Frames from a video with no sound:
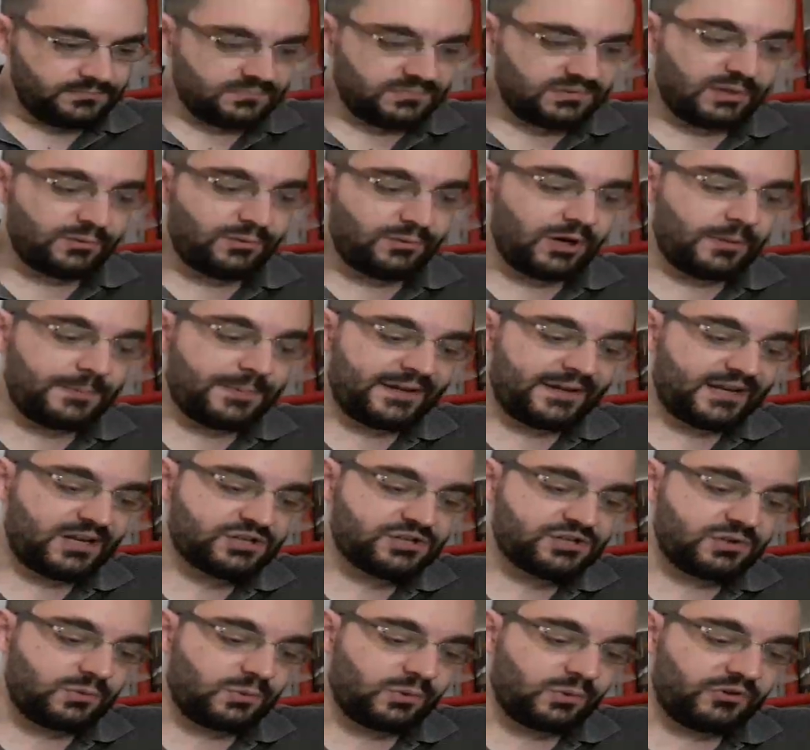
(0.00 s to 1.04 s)
The whole
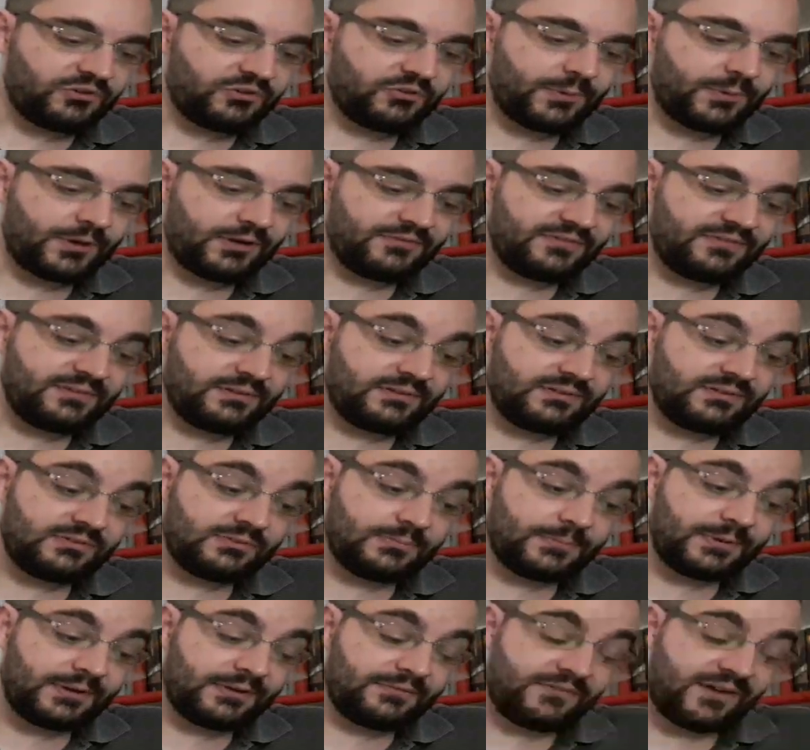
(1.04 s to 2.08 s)
operation was
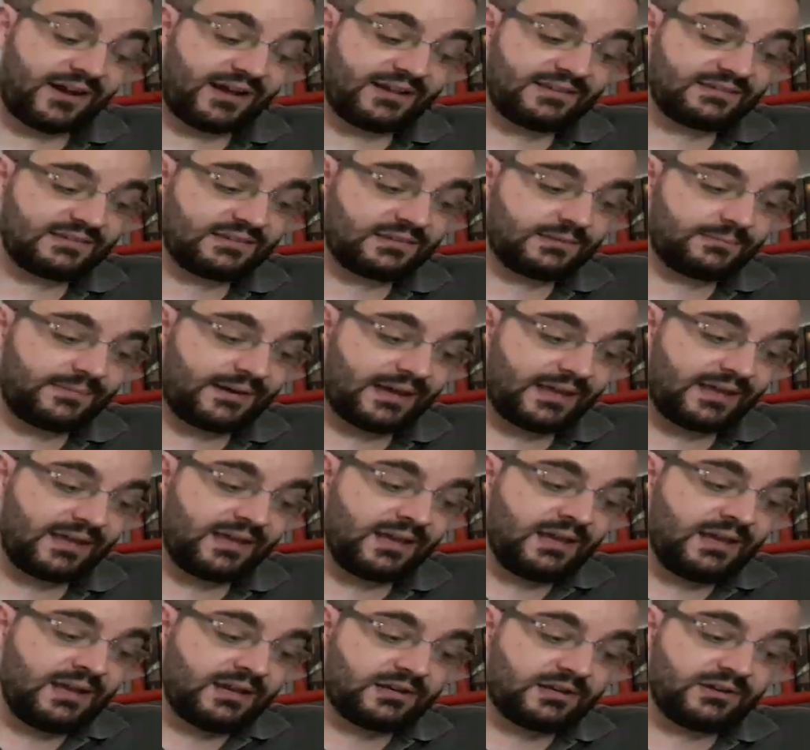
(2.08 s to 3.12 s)
supervised by
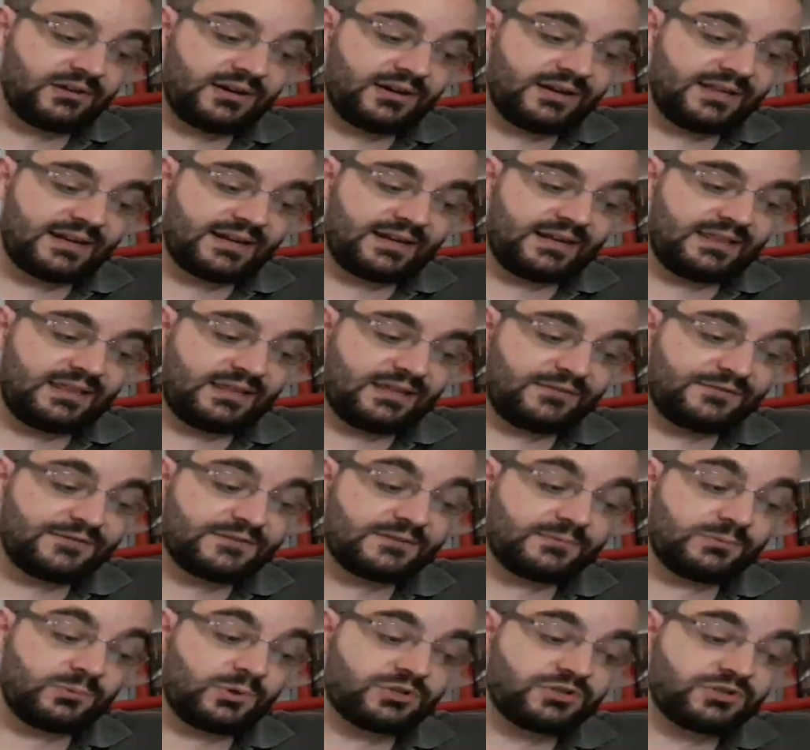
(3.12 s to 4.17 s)
Curly
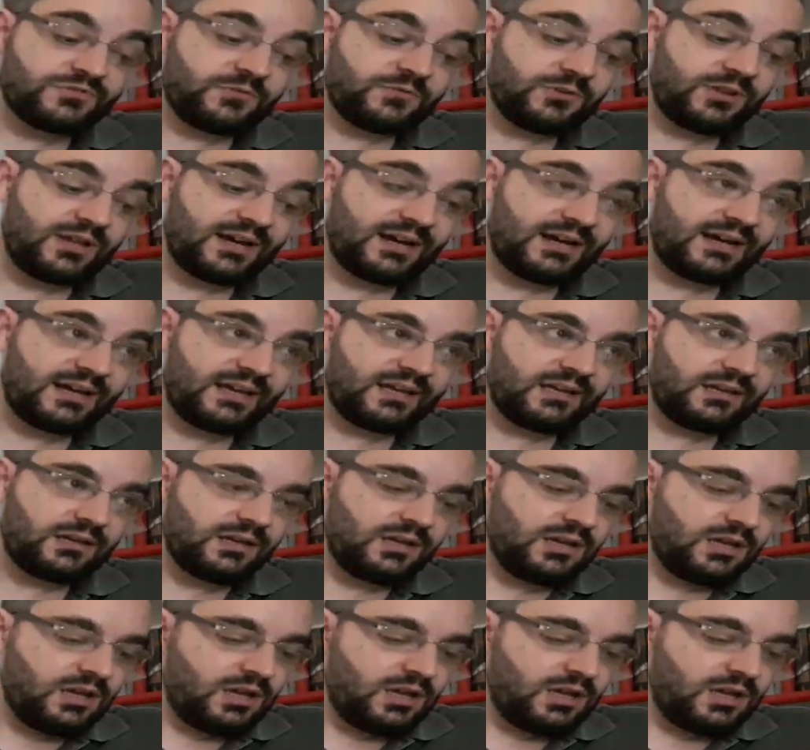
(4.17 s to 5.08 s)
Greenleaf's watchful eye,